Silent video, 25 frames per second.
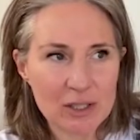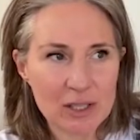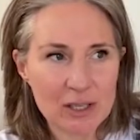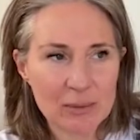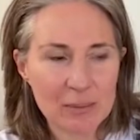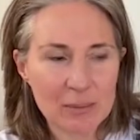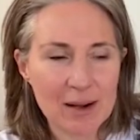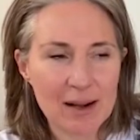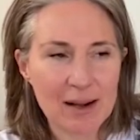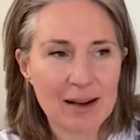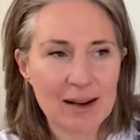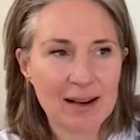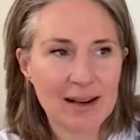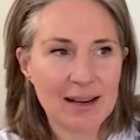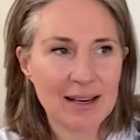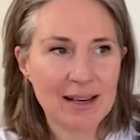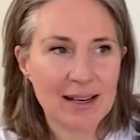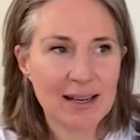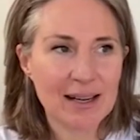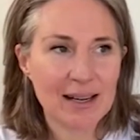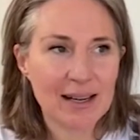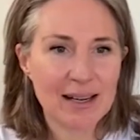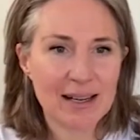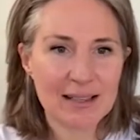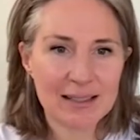on mine
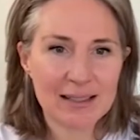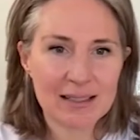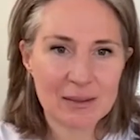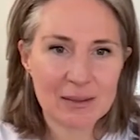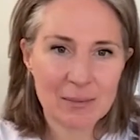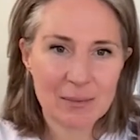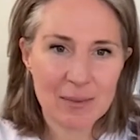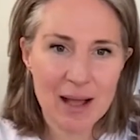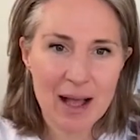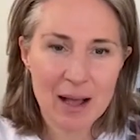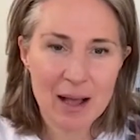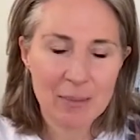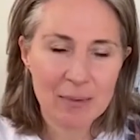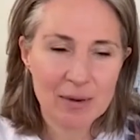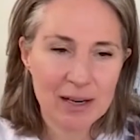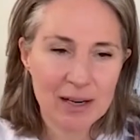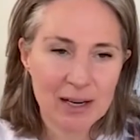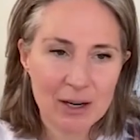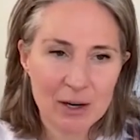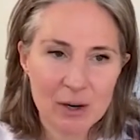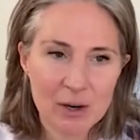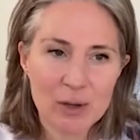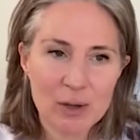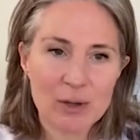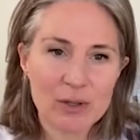and some
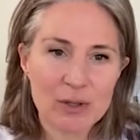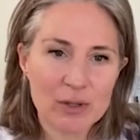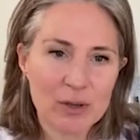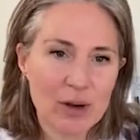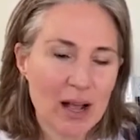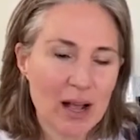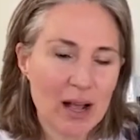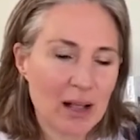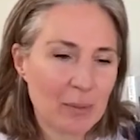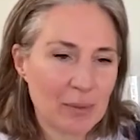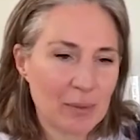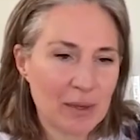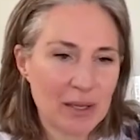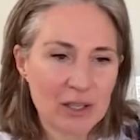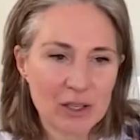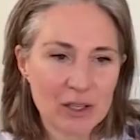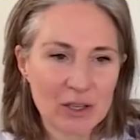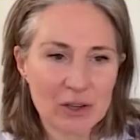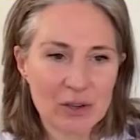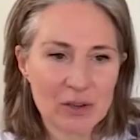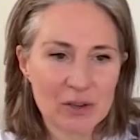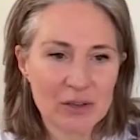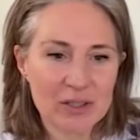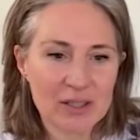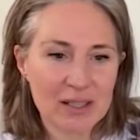habaneros or
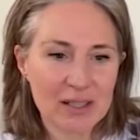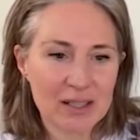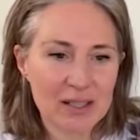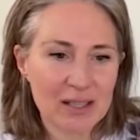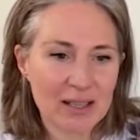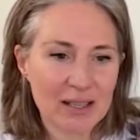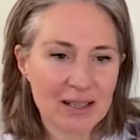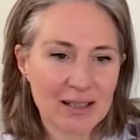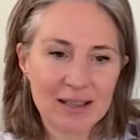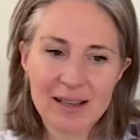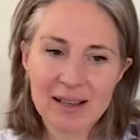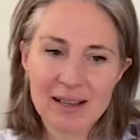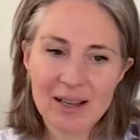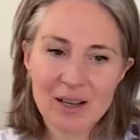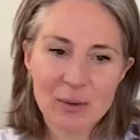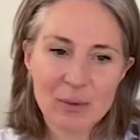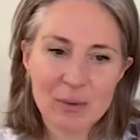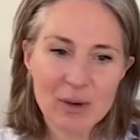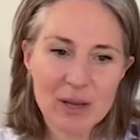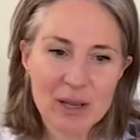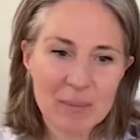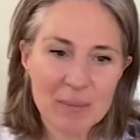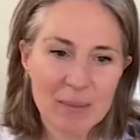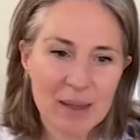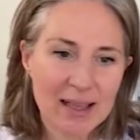jalapenos and then we
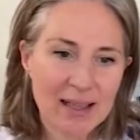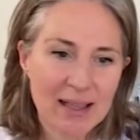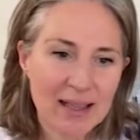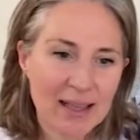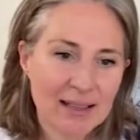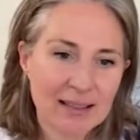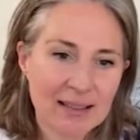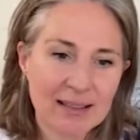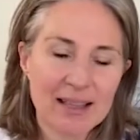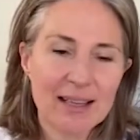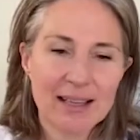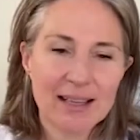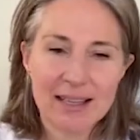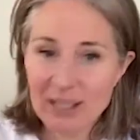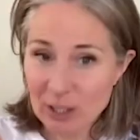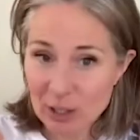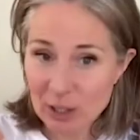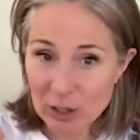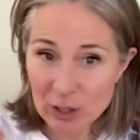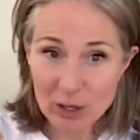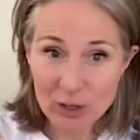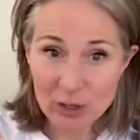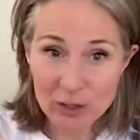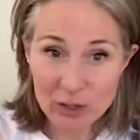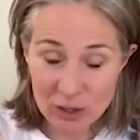can make like like you
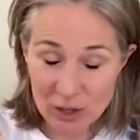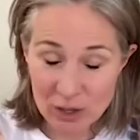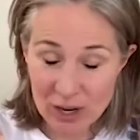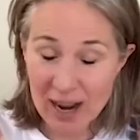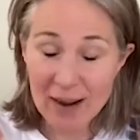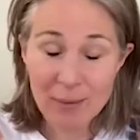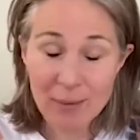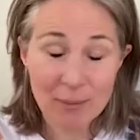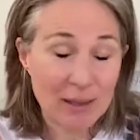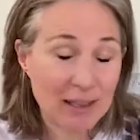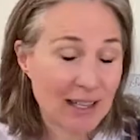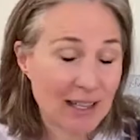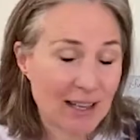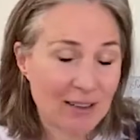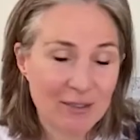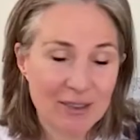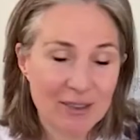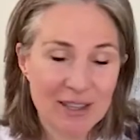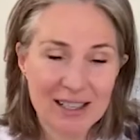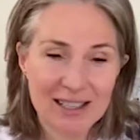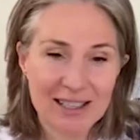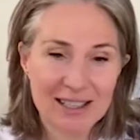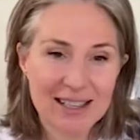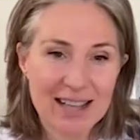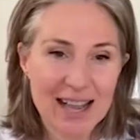know you got we love
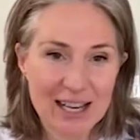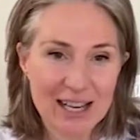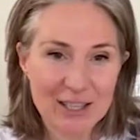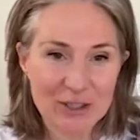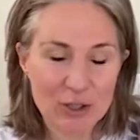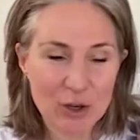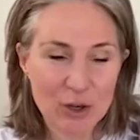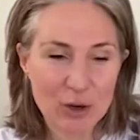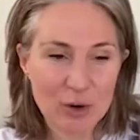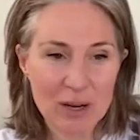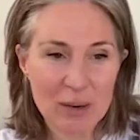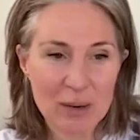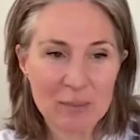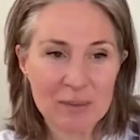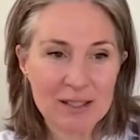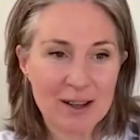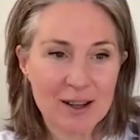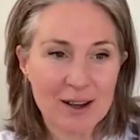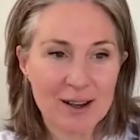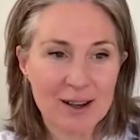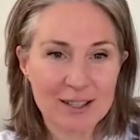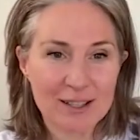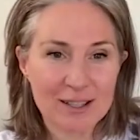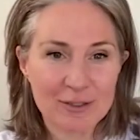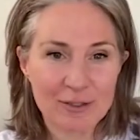the cashew cream
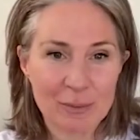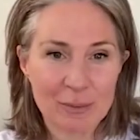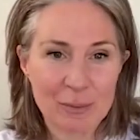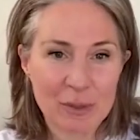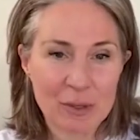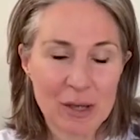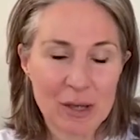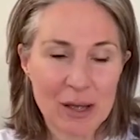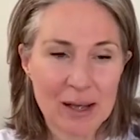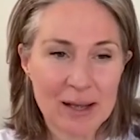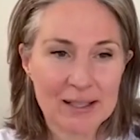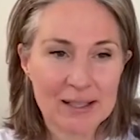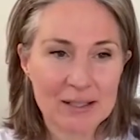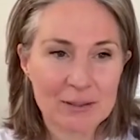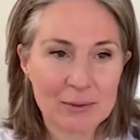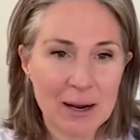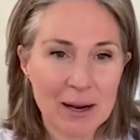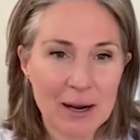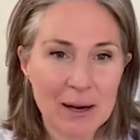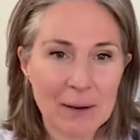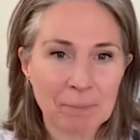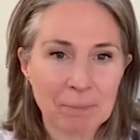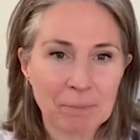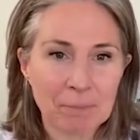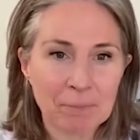sauce from you guys
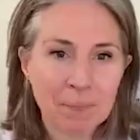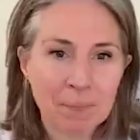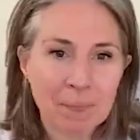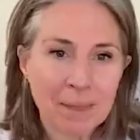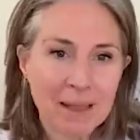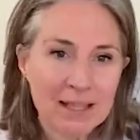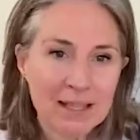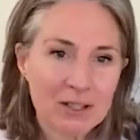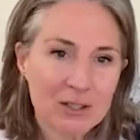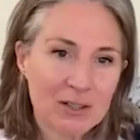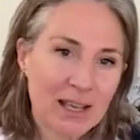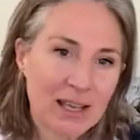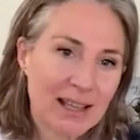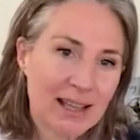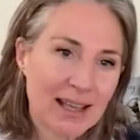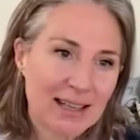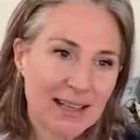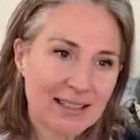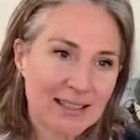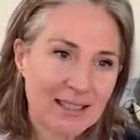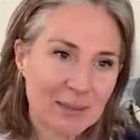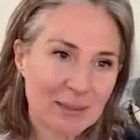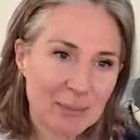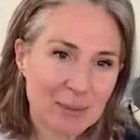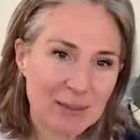right so they like
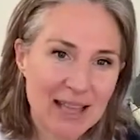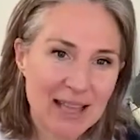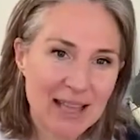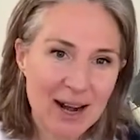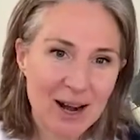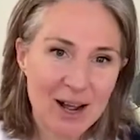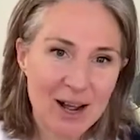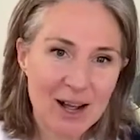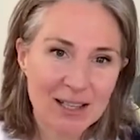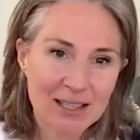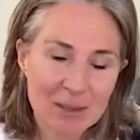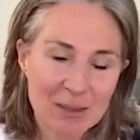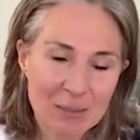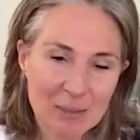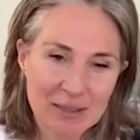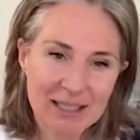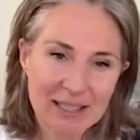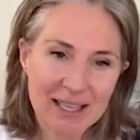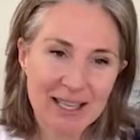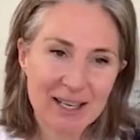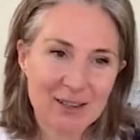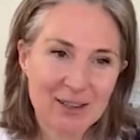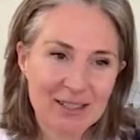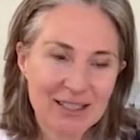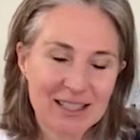to put that on the
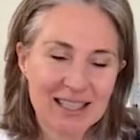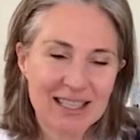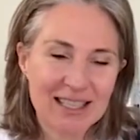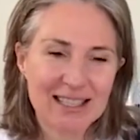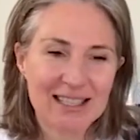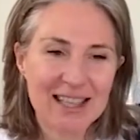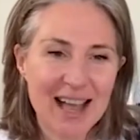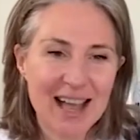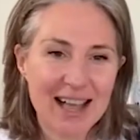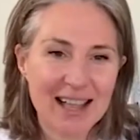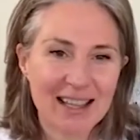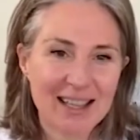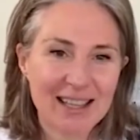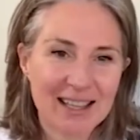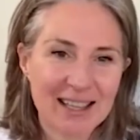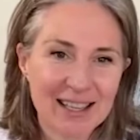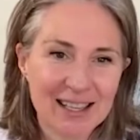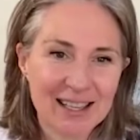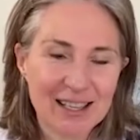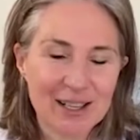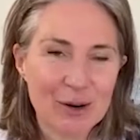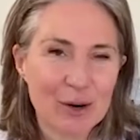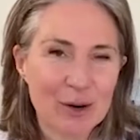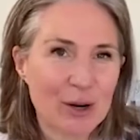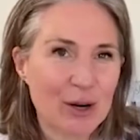potatoes in the
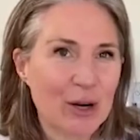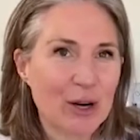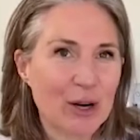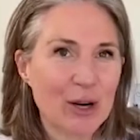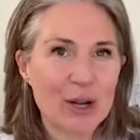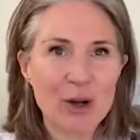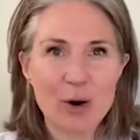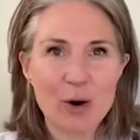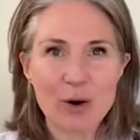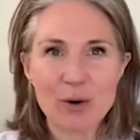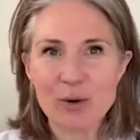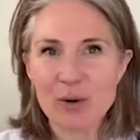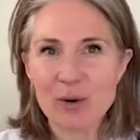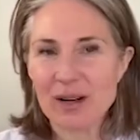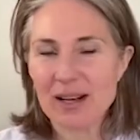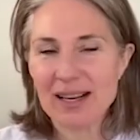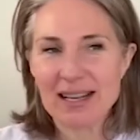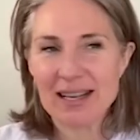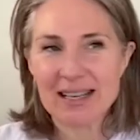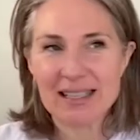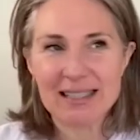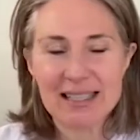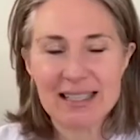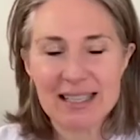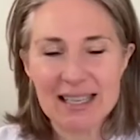salad or or like
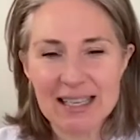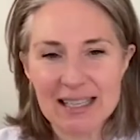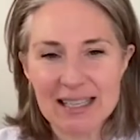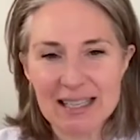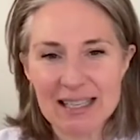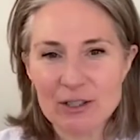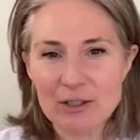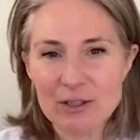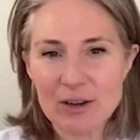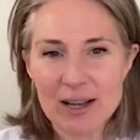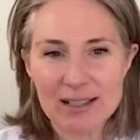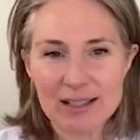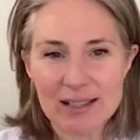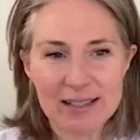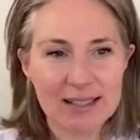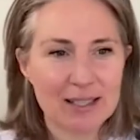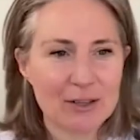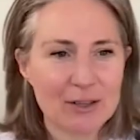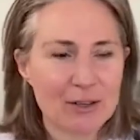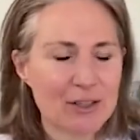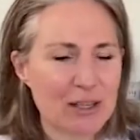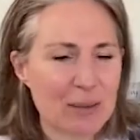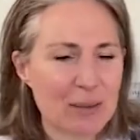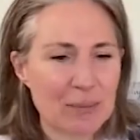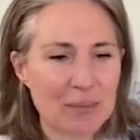a tahini dressing
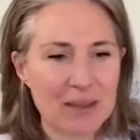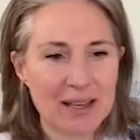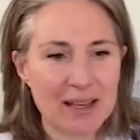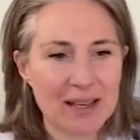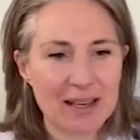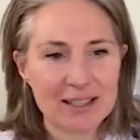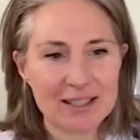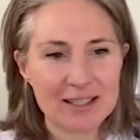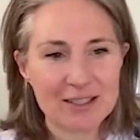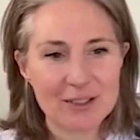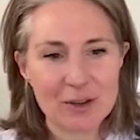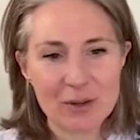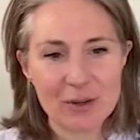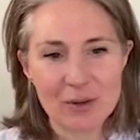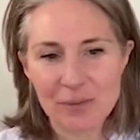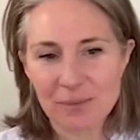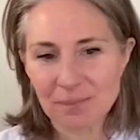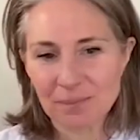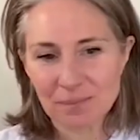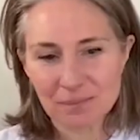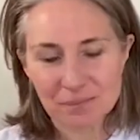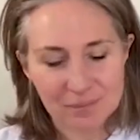or something so